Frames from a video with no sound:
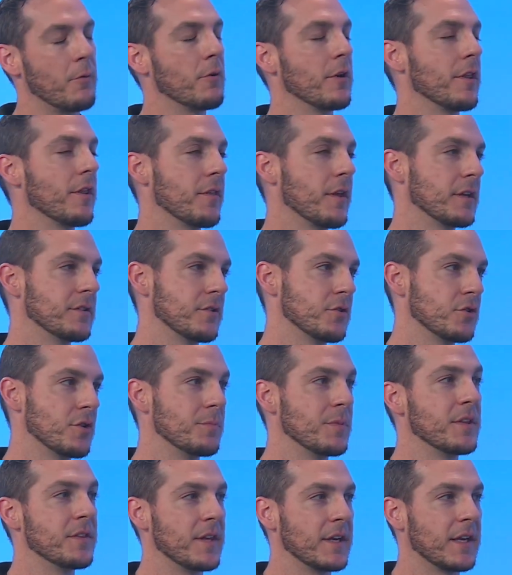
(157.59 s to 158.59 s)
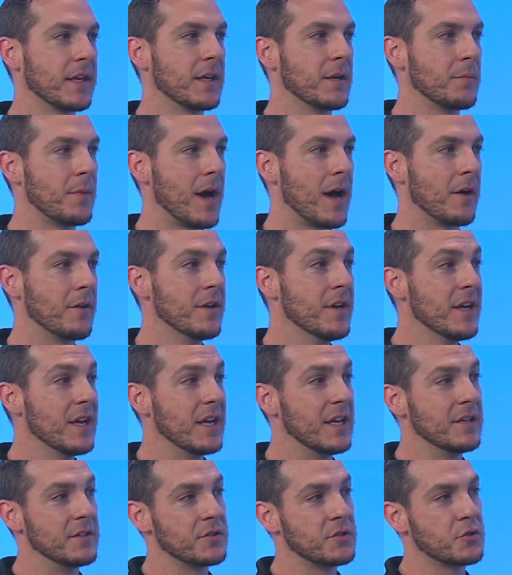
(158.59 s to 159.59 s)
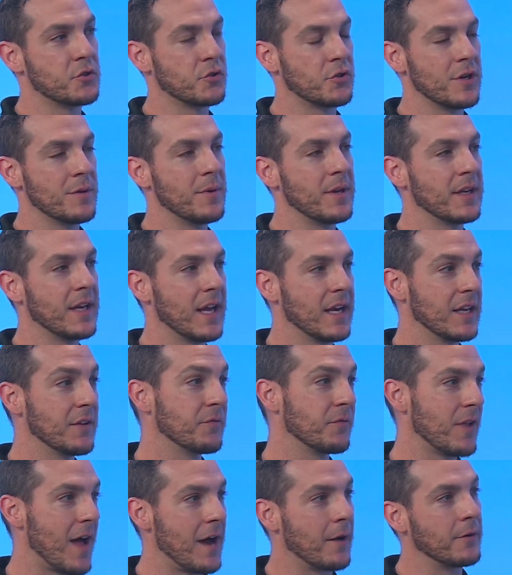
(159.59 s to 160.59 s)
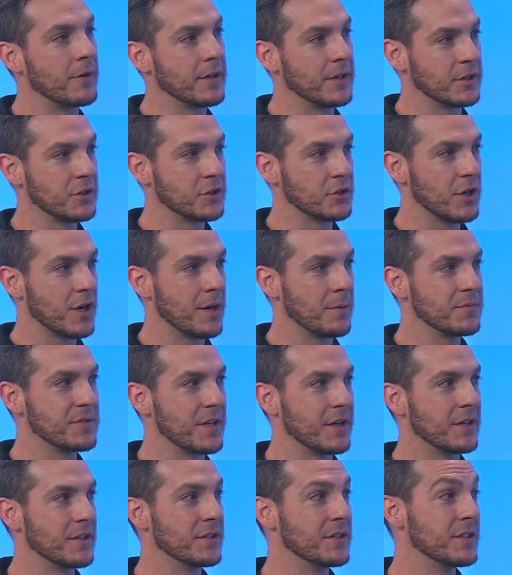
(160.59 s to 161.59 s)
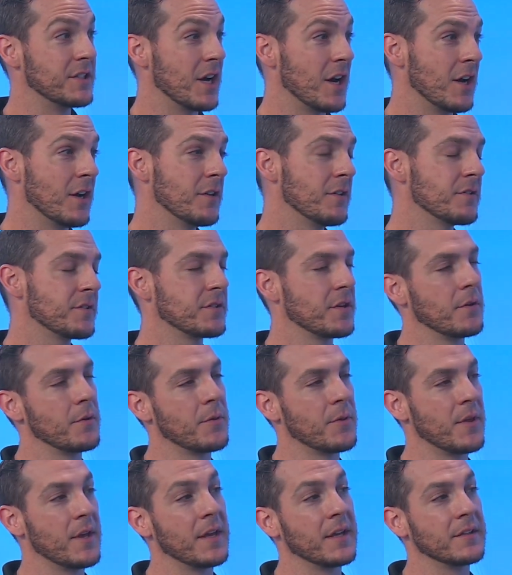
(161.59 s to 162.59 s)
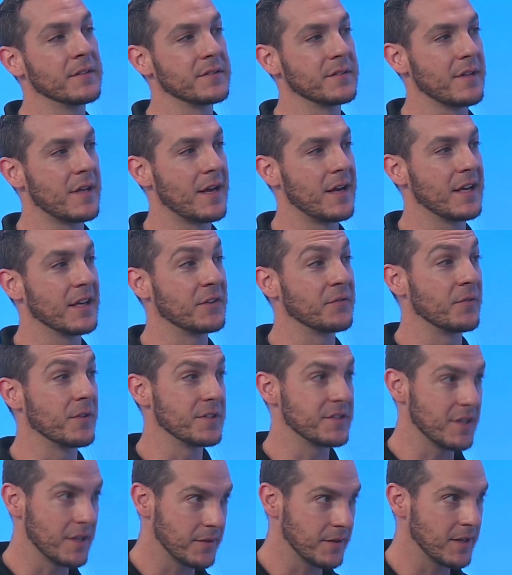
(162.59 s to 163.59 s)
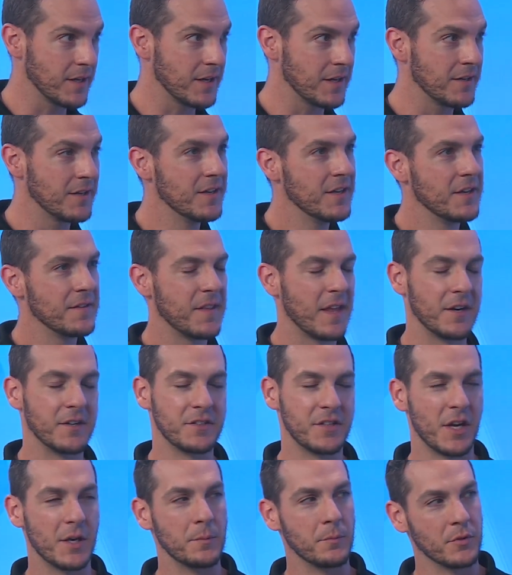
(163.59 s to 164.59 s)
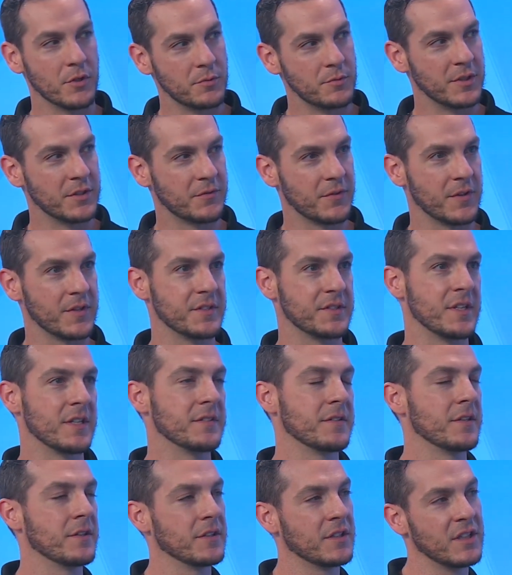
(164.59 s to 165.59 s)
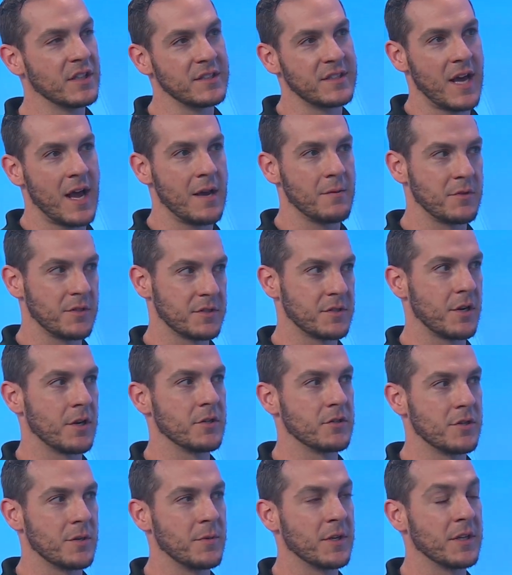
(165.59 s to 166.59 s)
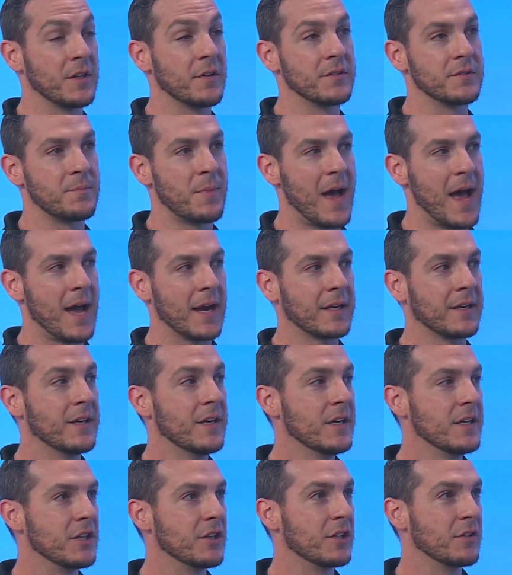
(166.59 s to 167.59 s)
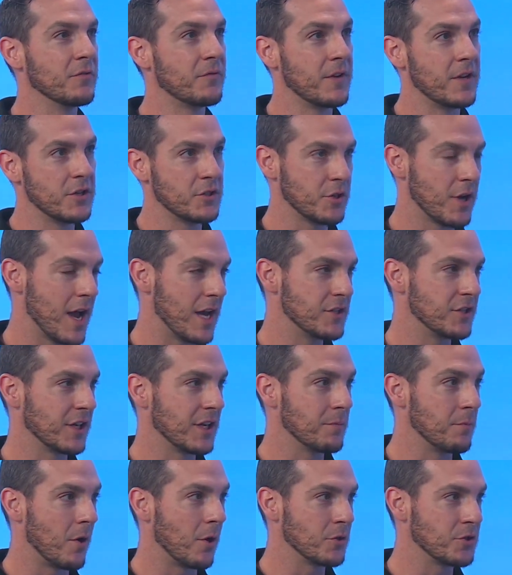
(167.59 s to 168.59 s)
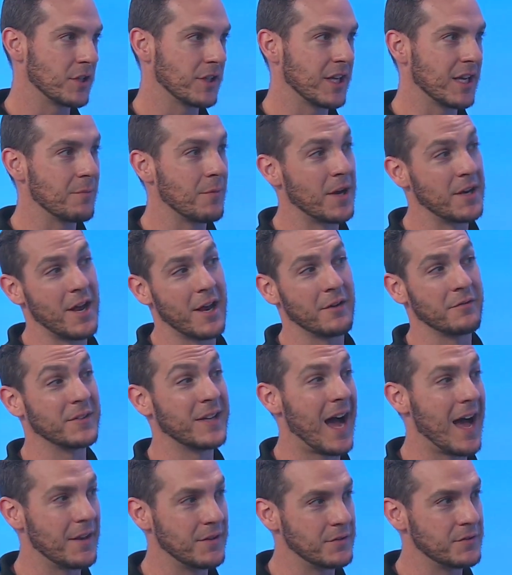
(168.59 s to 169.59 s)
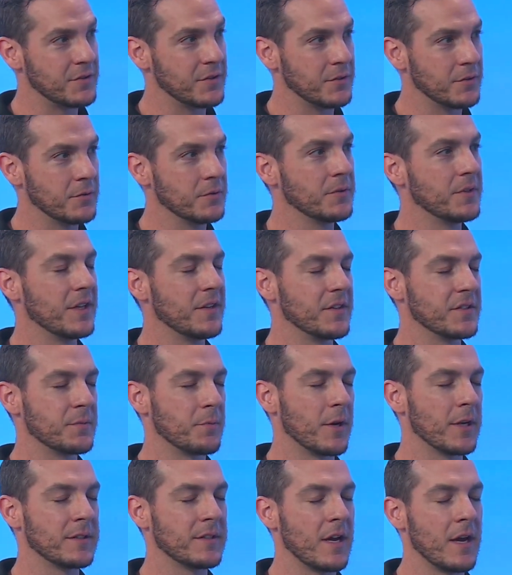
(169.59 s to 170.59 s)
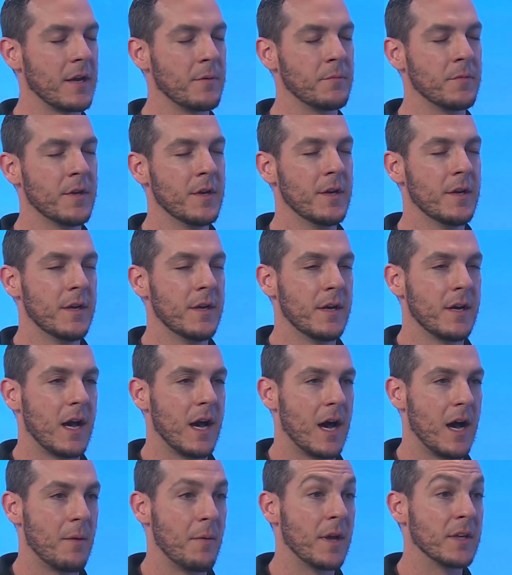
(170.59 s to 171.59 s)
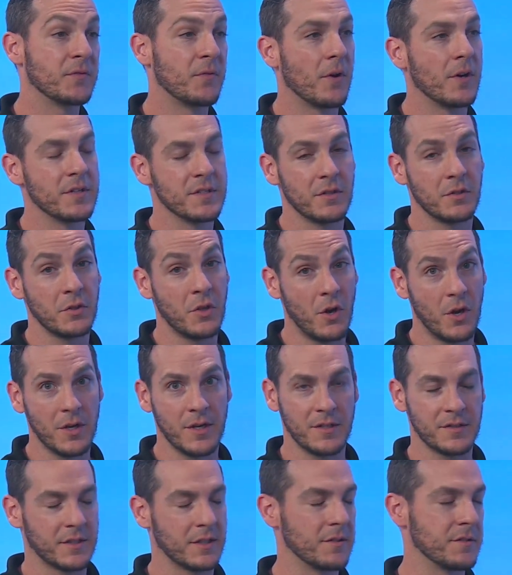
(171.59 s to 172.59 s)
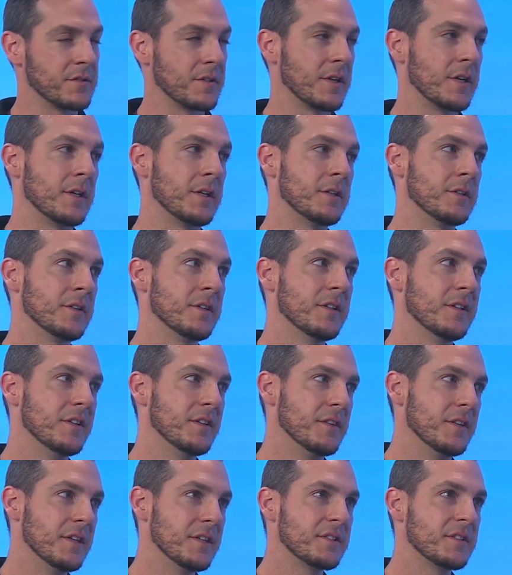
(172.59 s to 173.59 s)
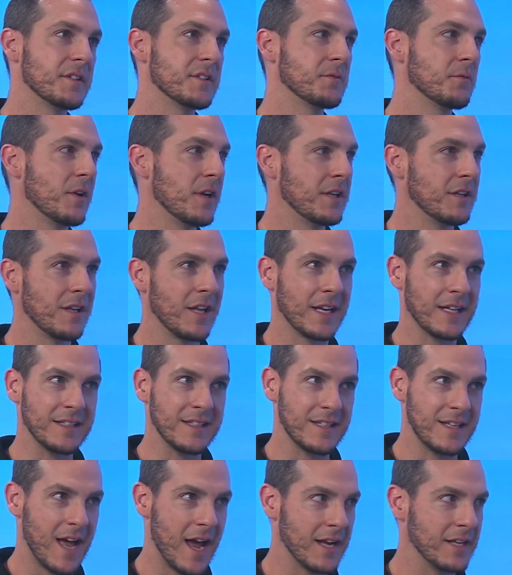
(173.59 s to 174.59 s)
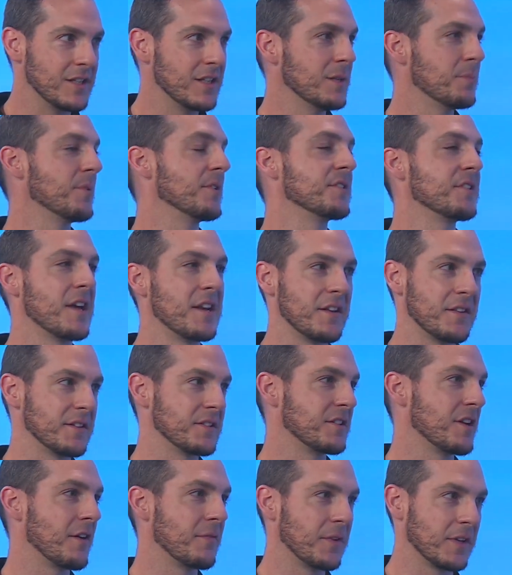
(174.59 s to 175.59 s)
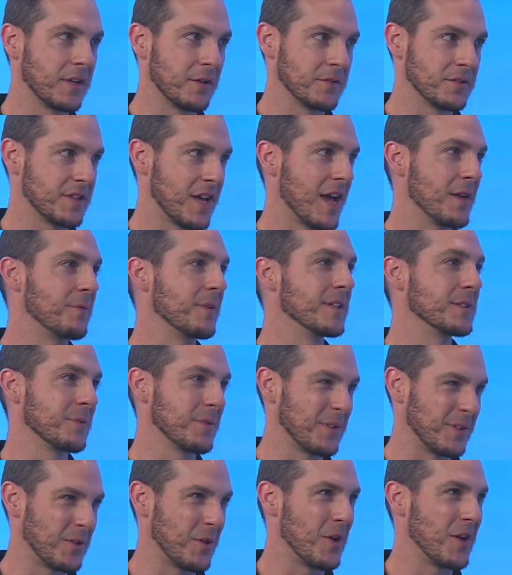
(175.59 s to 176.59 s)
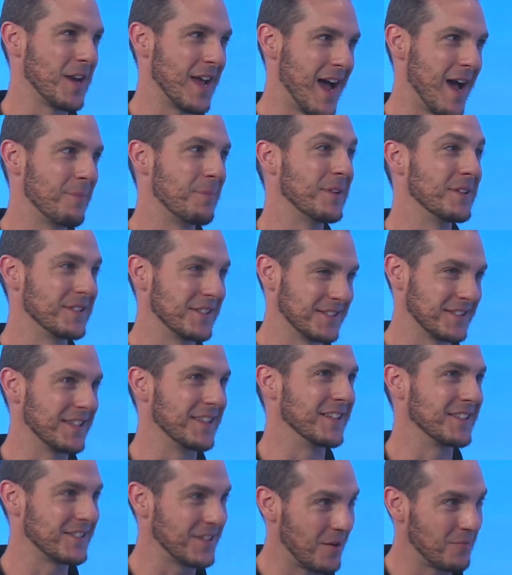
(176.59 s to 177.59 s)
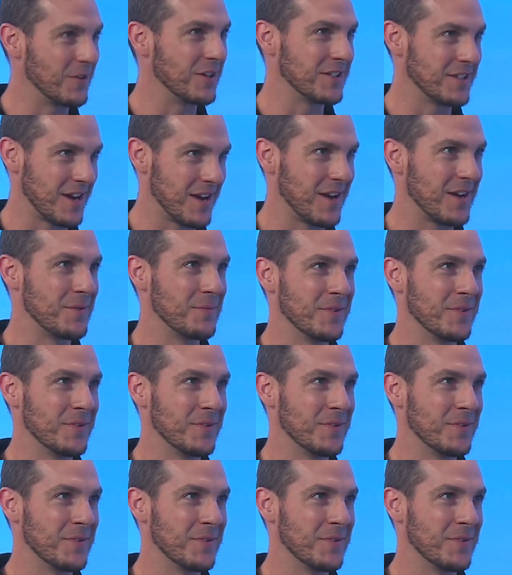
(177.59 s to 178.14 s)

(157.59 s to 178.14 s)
one of the things you should be thinking about is trimming any flowering shrubs that are done. So things like forsythia that are done blooming for the season, good time to start trimming those back. You can finish your edging and mulching that you might not have gotten to in the springtime. As far as the lawn is concerned, this is when like 90% of the stuff that goes sideways with the lawn happens, is in the summertime.